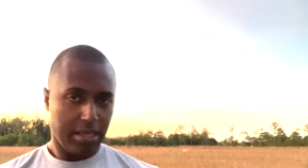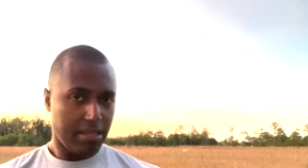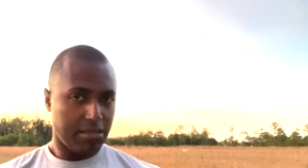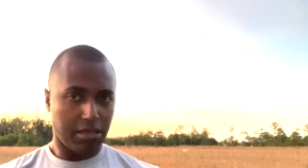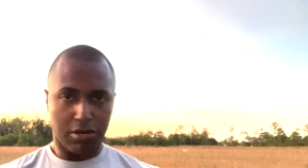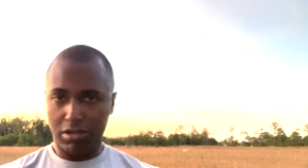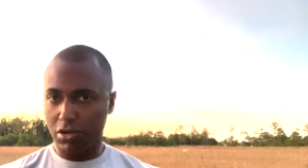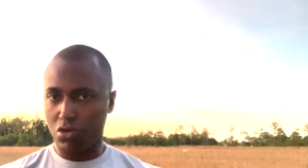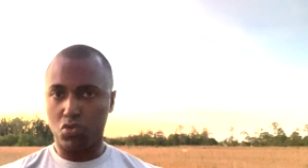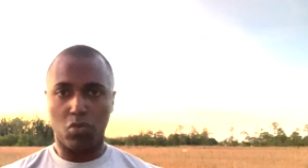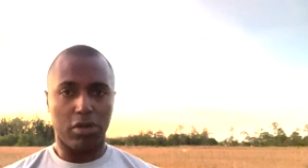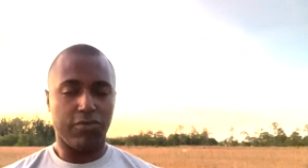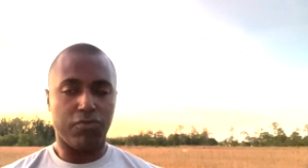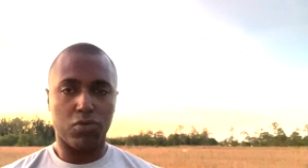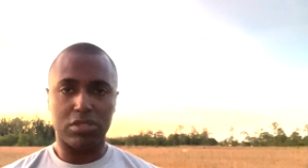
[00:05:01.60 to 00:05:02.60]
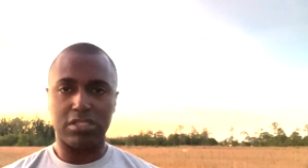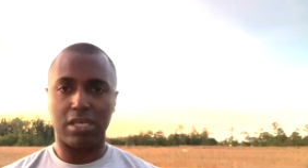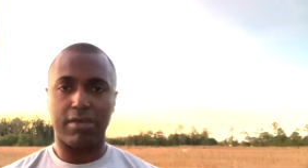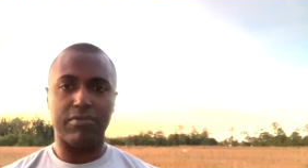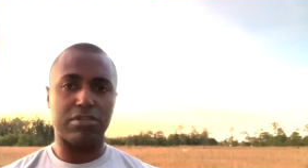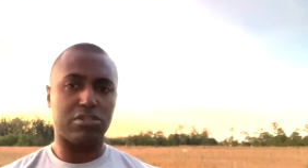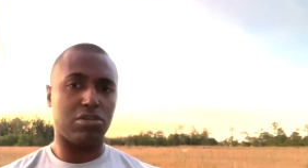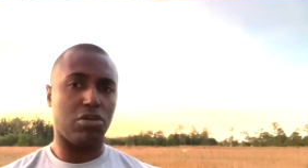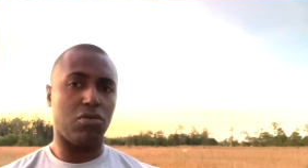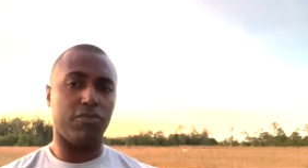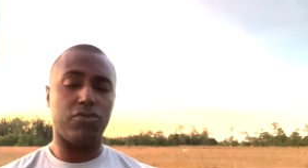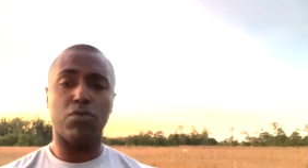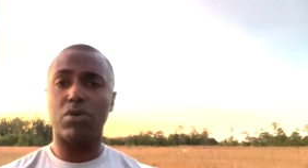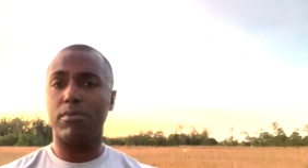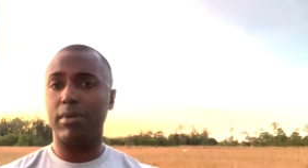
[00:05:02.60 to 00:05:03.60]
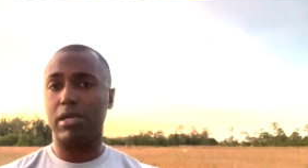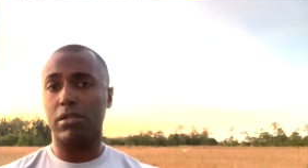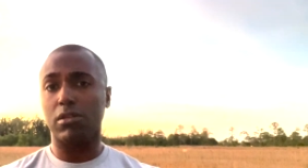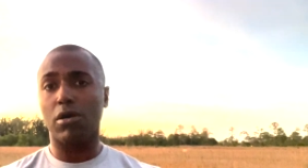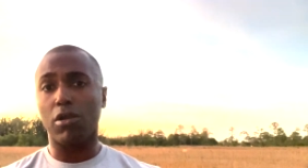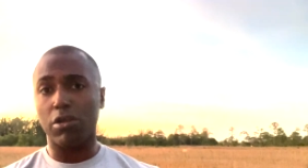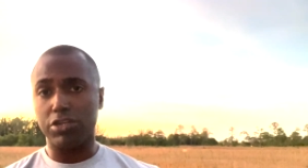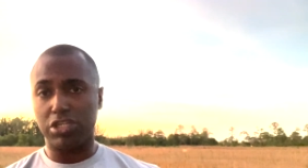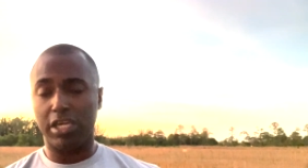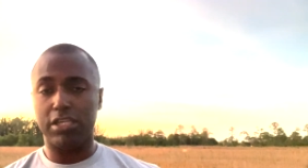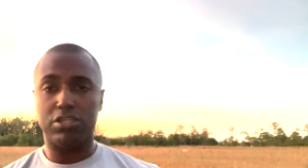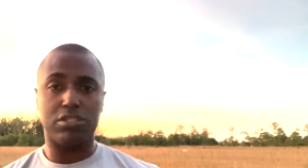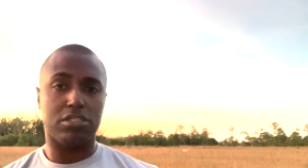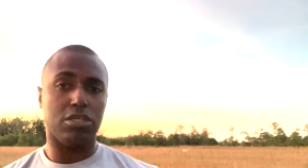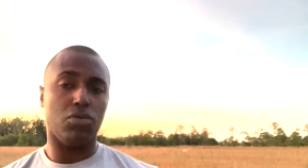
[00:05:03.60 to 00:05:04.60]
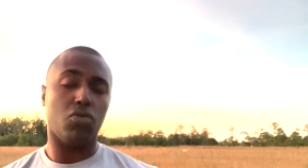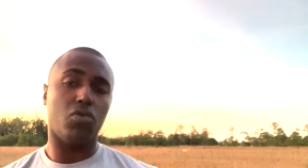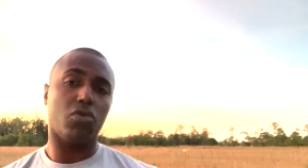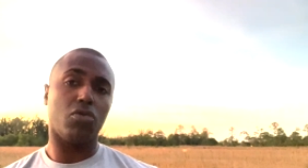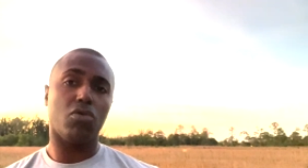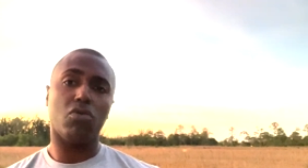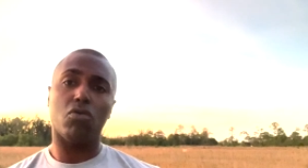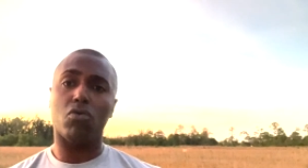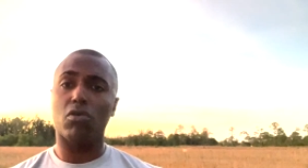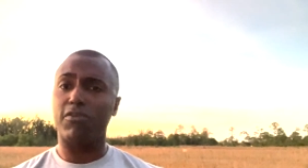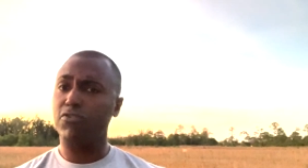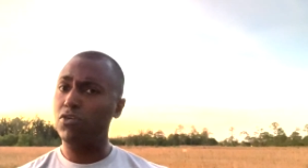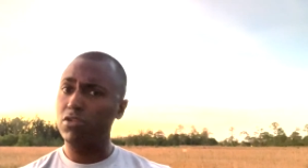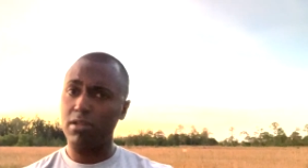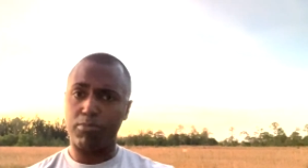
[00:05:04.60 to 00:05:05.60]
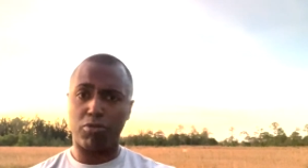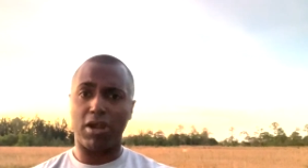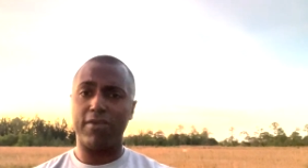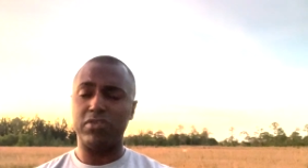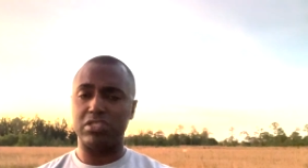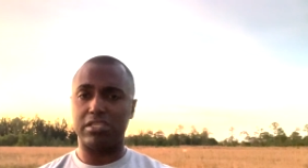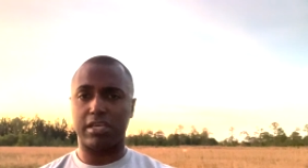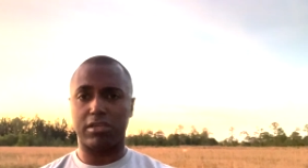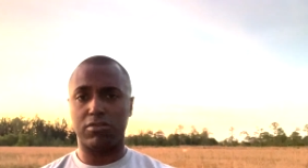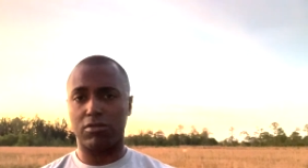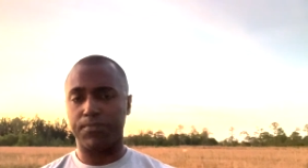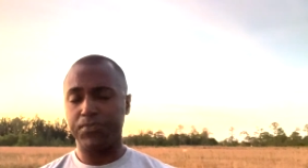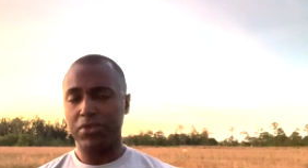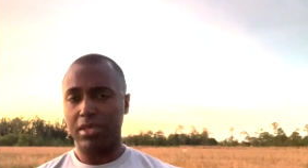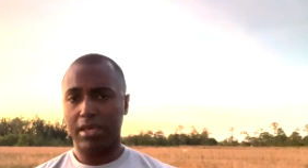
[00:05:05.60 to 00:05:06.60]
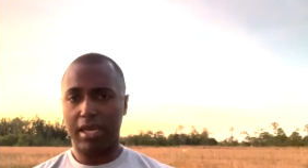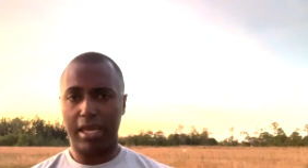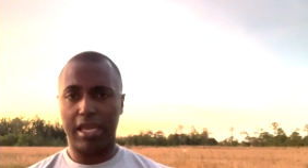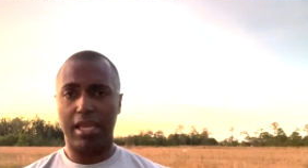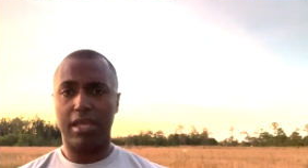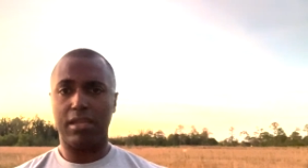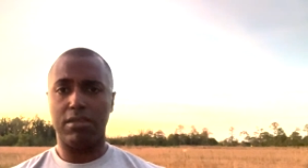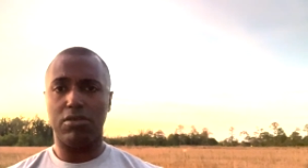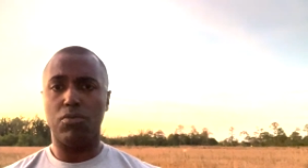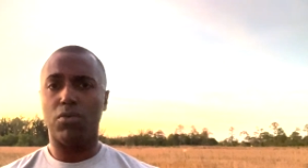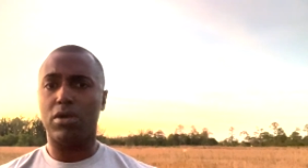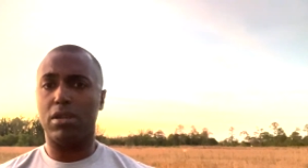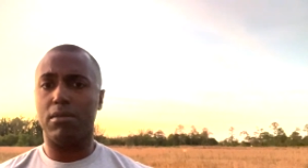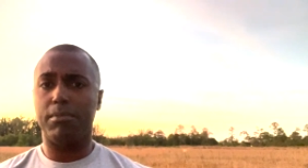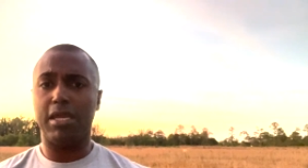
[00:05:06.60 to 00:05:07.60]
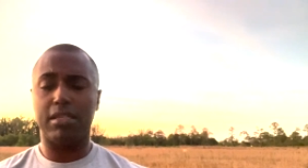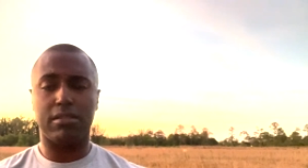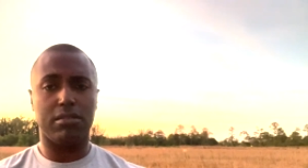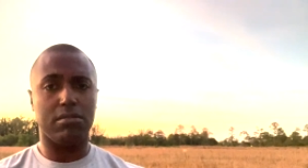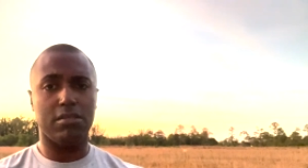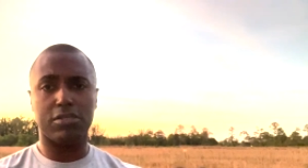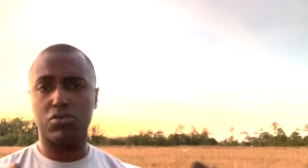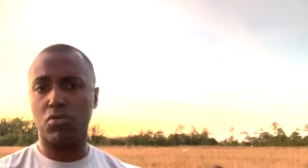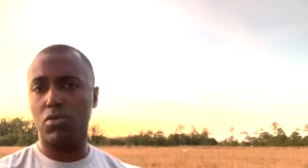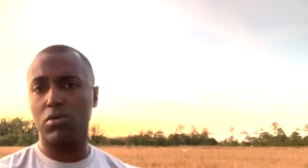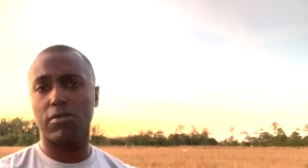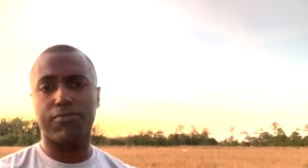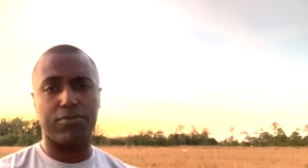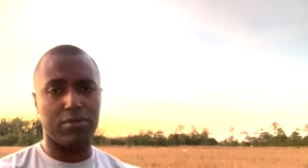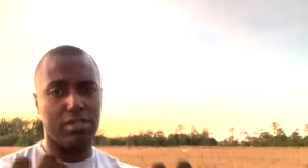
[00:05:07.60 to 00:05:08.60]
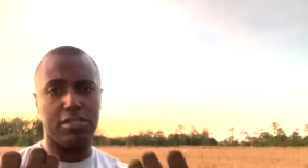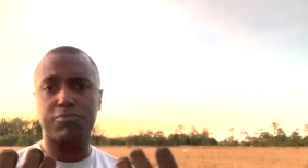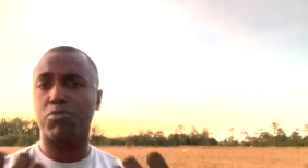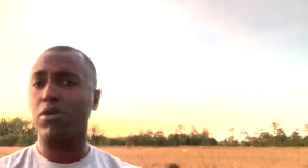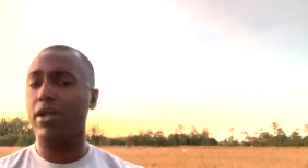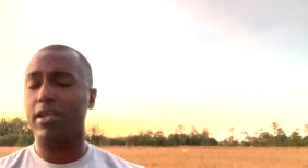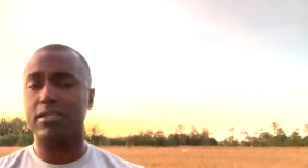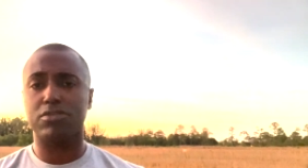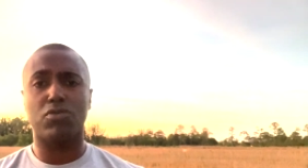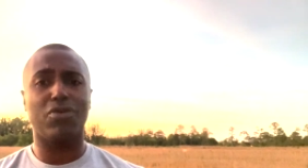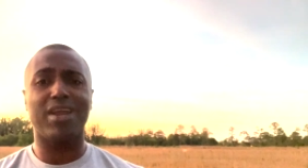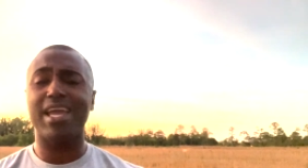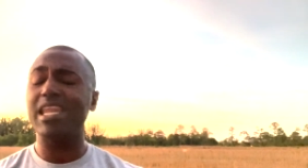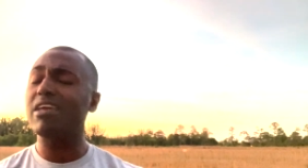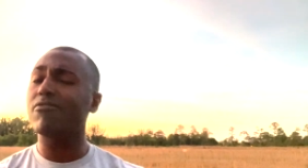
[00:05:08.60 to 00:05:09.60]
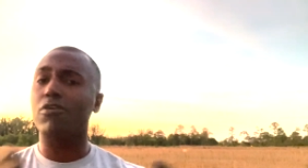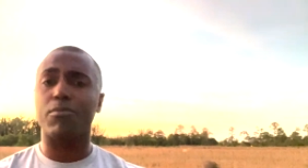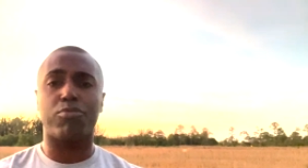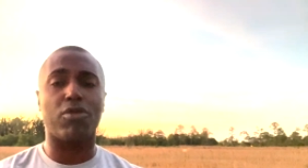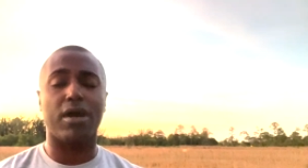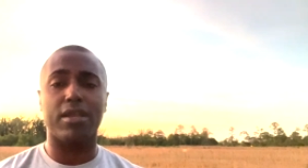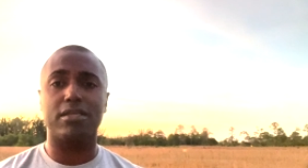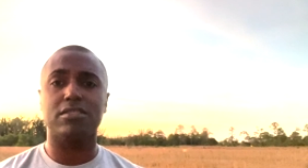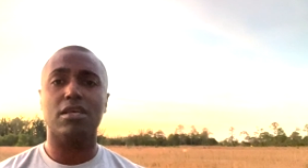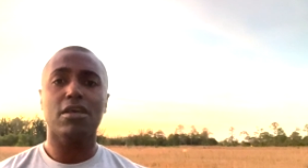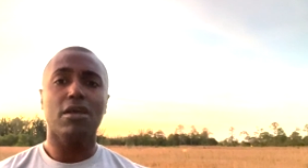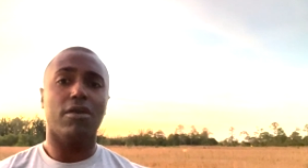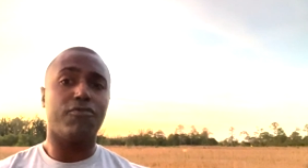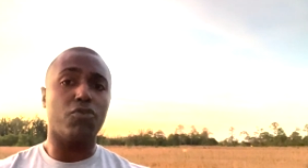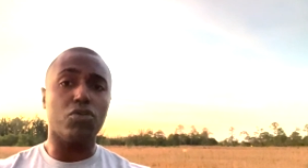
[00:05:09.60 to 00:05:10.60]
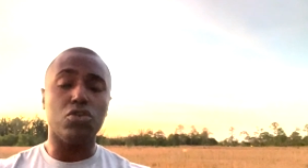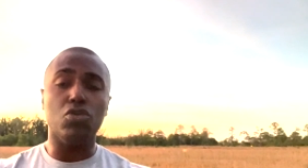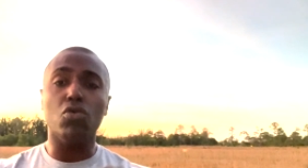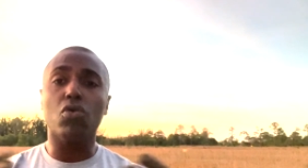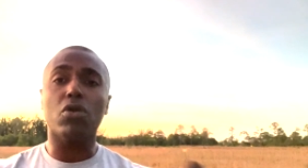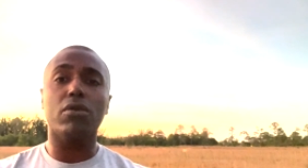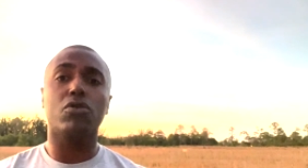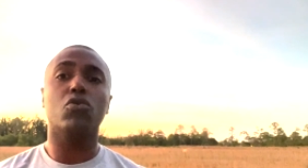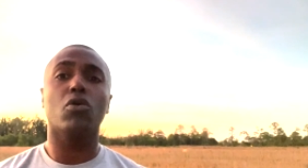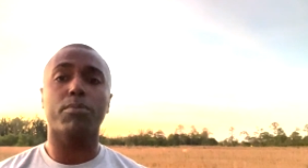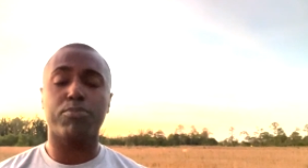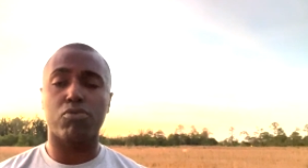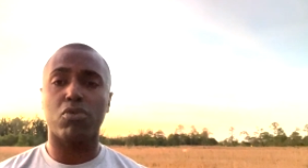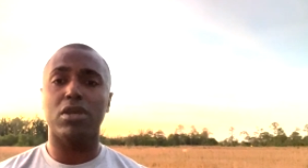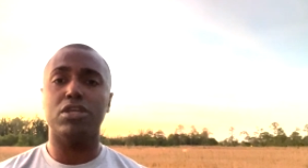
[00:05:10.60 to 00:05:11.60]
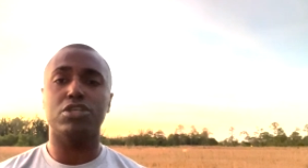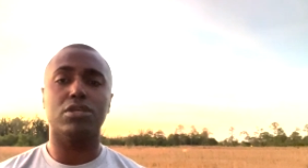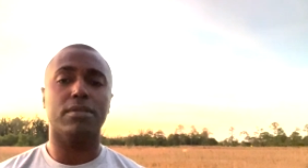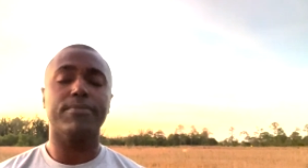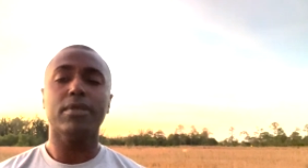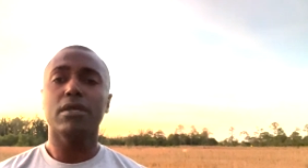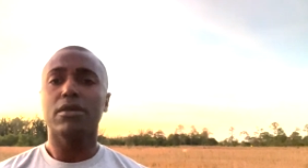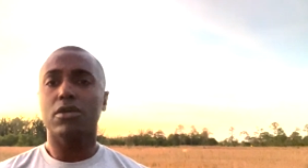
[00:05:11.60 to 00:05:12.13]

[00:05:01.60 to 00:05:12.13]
They're there 24-7, so if you want to make a large agency order or if you're in the private sector and you want to make this order for these products or any of our products for your corporation,